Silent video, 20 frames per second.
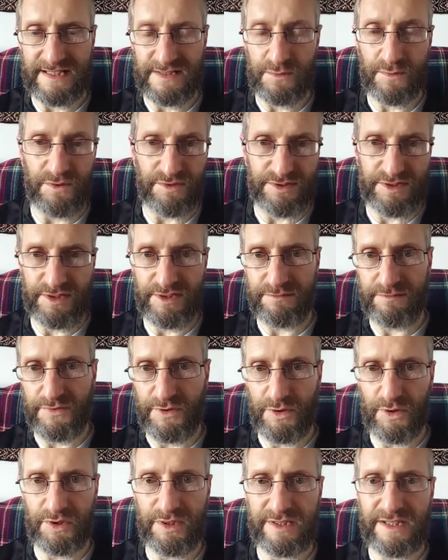what the
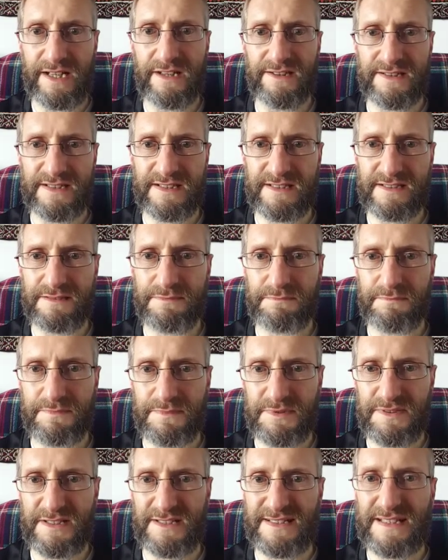whole analysis
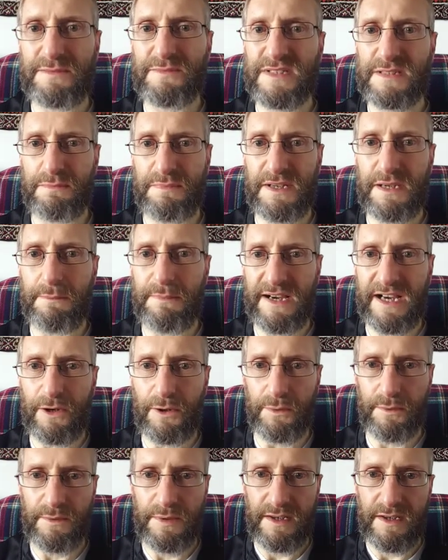seems to be
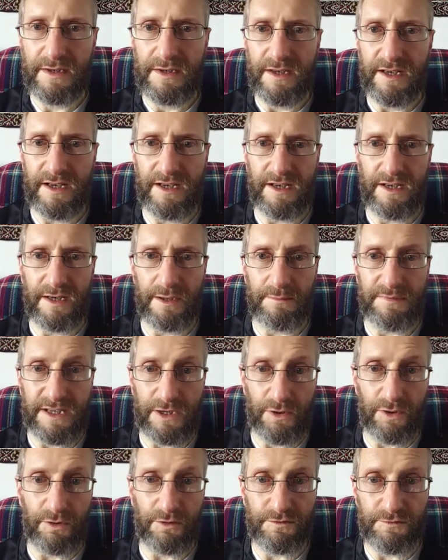about. That
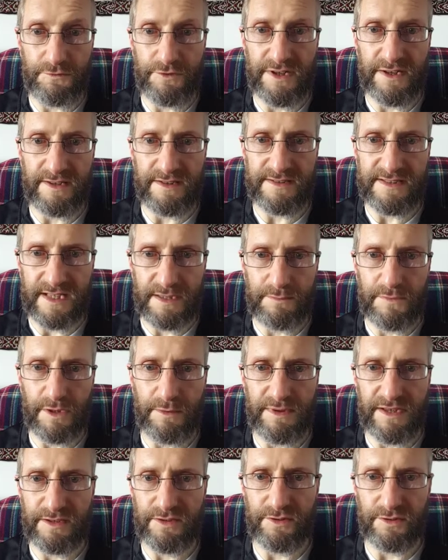whole phrase, "I'm not
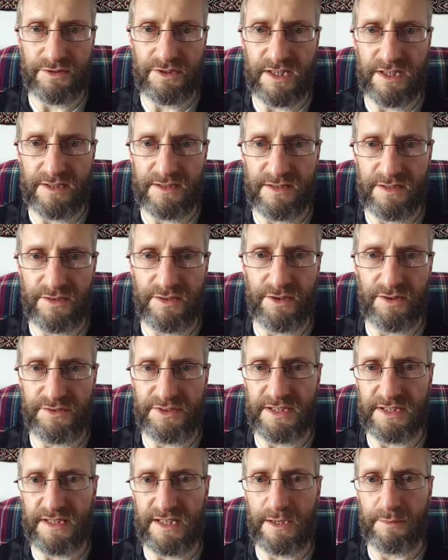Michael Jackson, don't
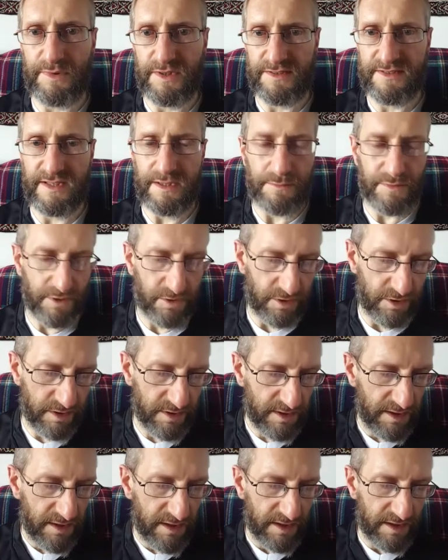think I'm, because I'm not."
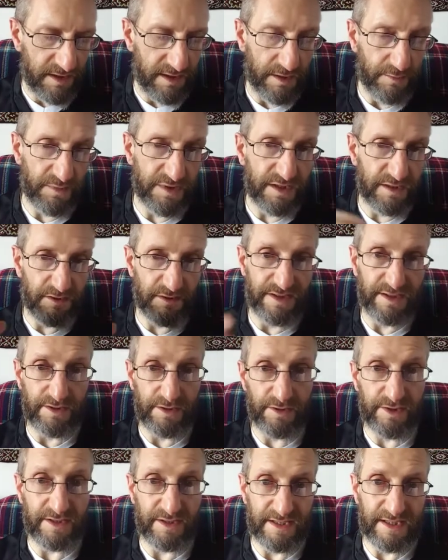When you
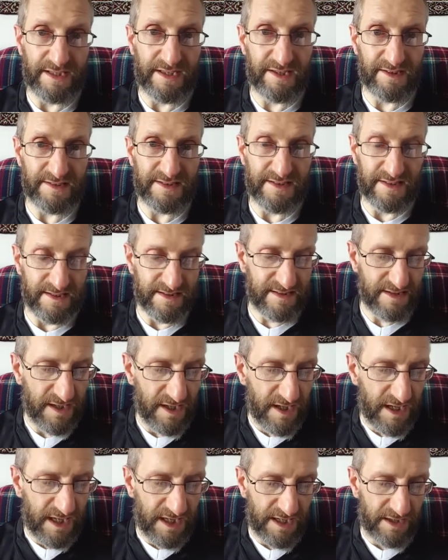look at the analysis,
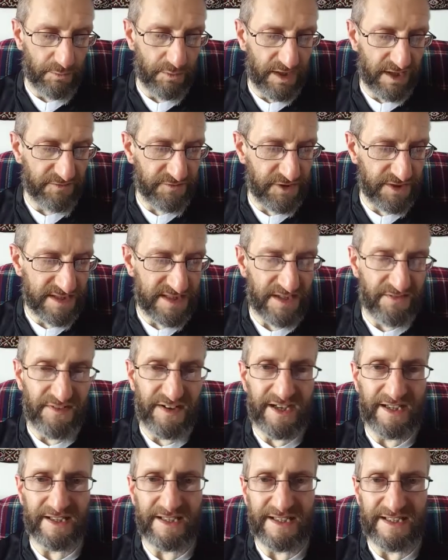and what I've done is I've
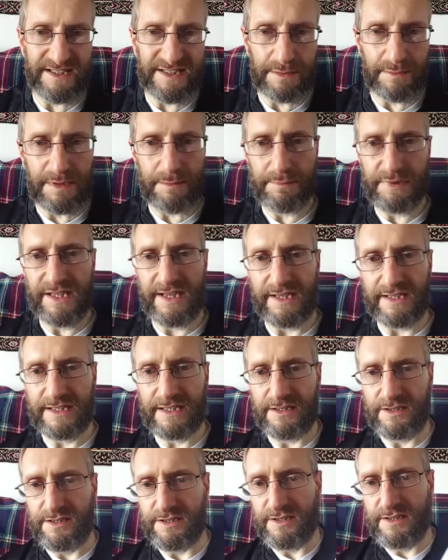highlighted them in black.
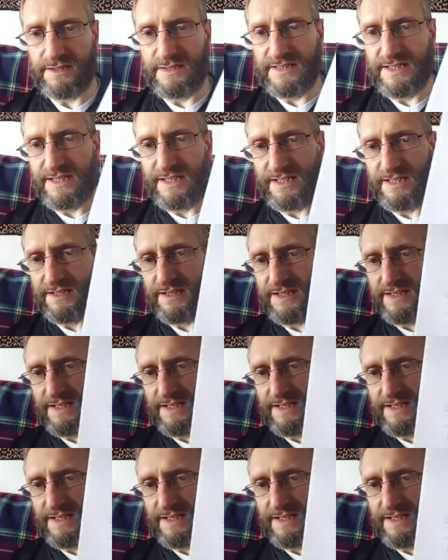You can see in